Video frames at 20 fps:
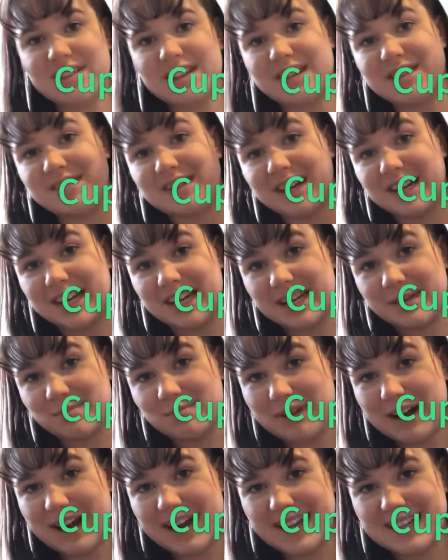he's going to need
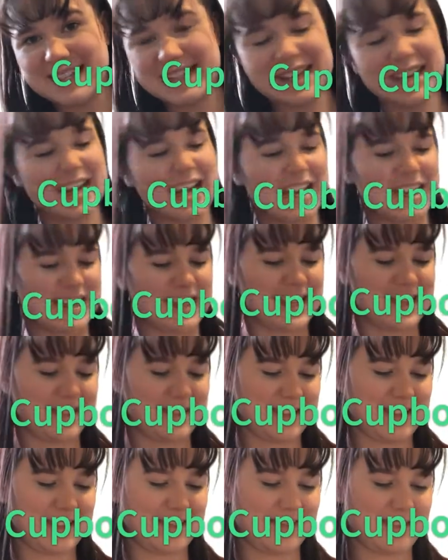bread.
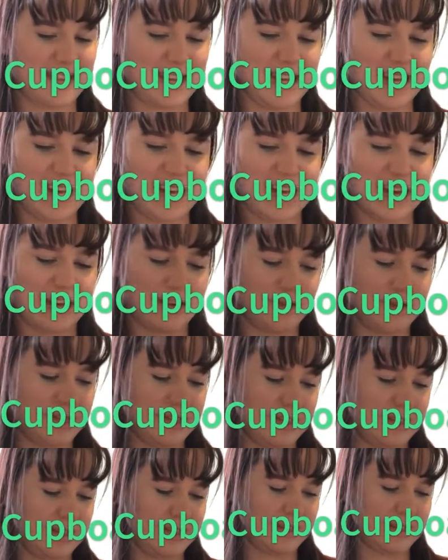This is the
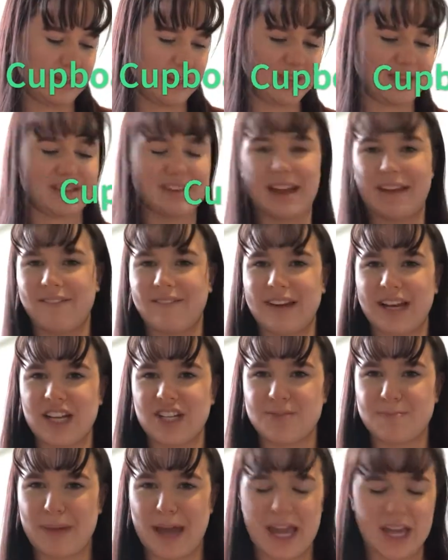Aldi's, I think it's like that
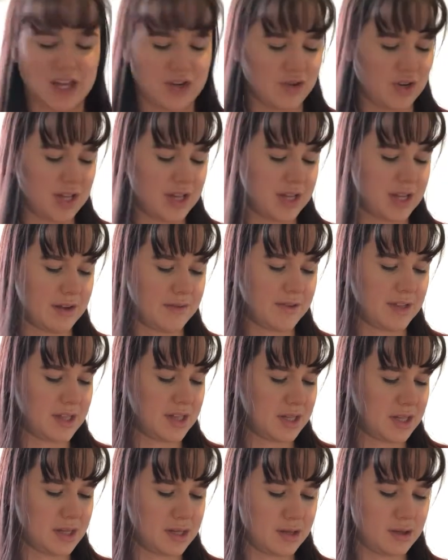Village Bakery stuff. It's
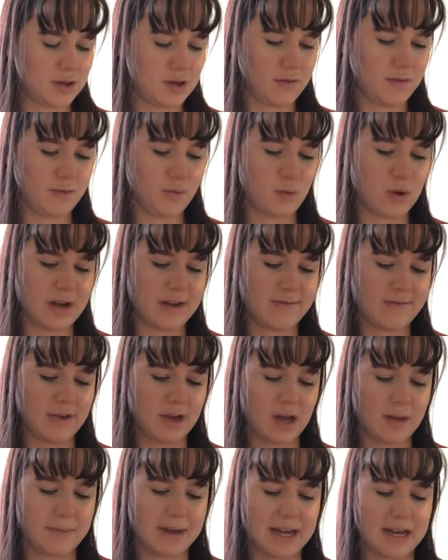the soft white
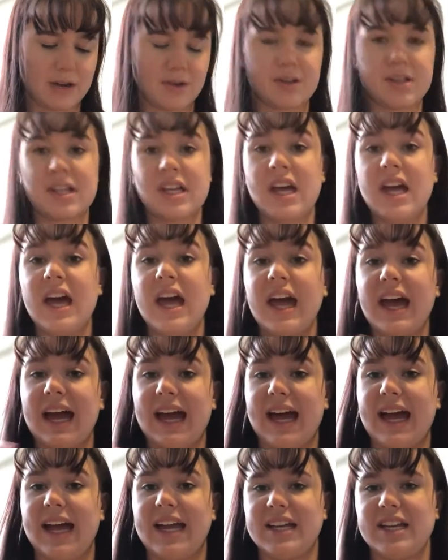farmhouse.
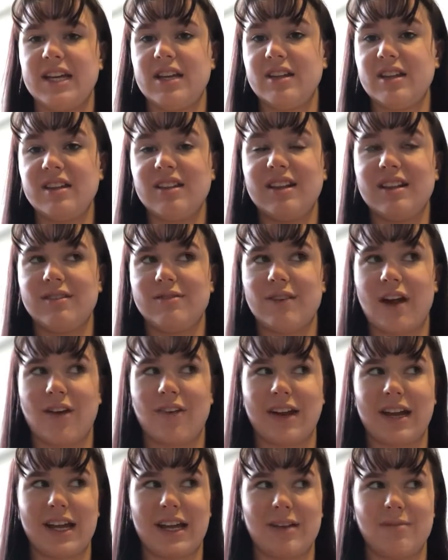And he is
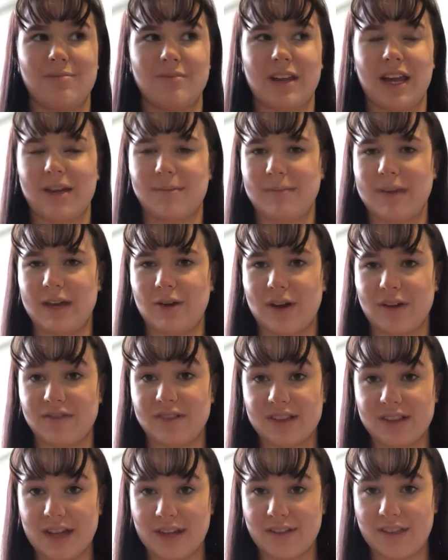very, like me, you
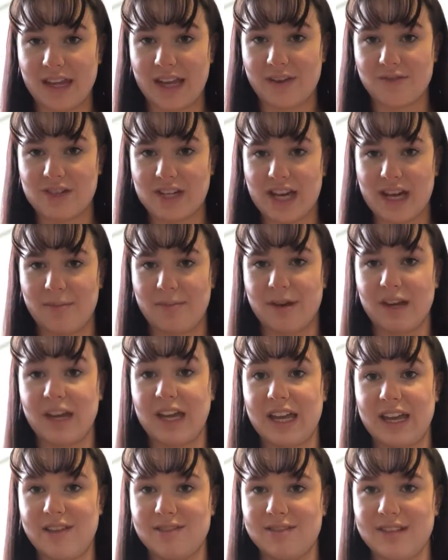have the same thing every day, but
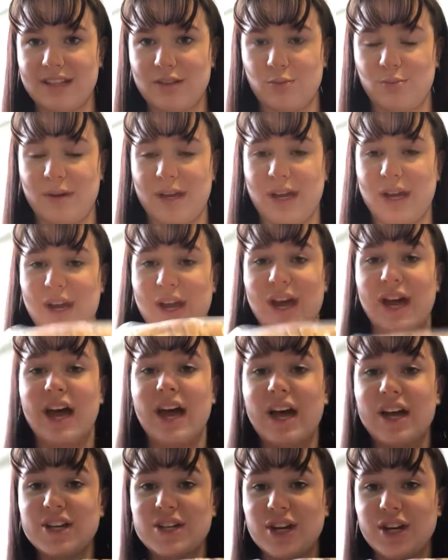it'll be
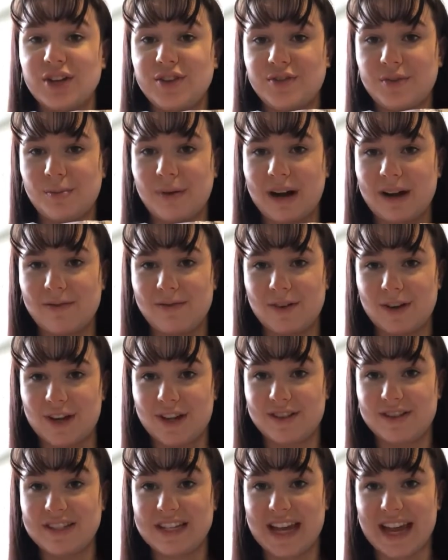toast for
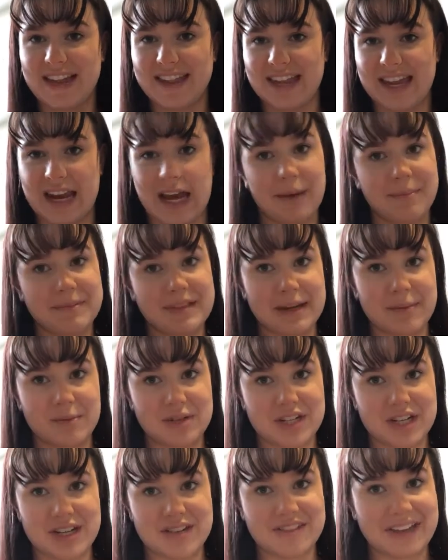breakfast and then ham
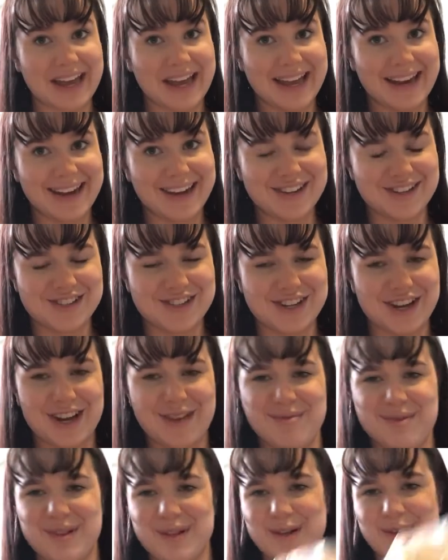sandwiches at
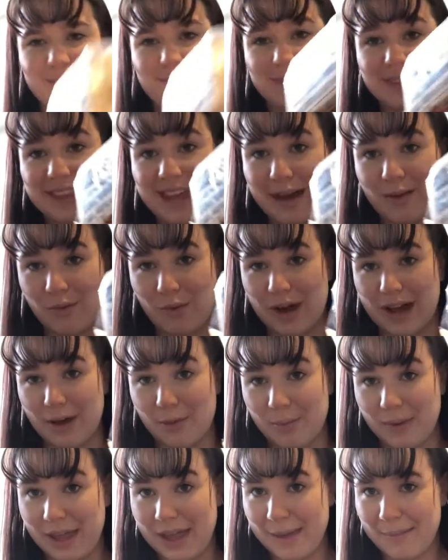lunchtime, so that will
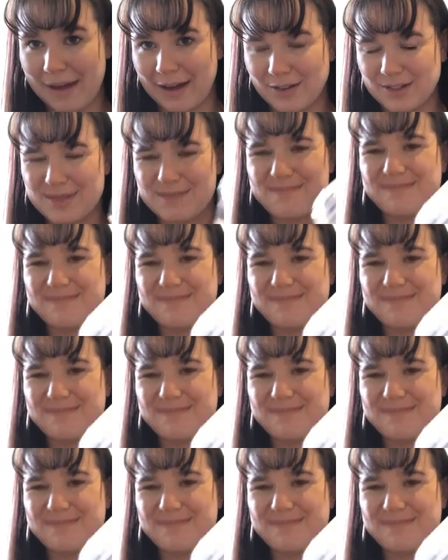help him out.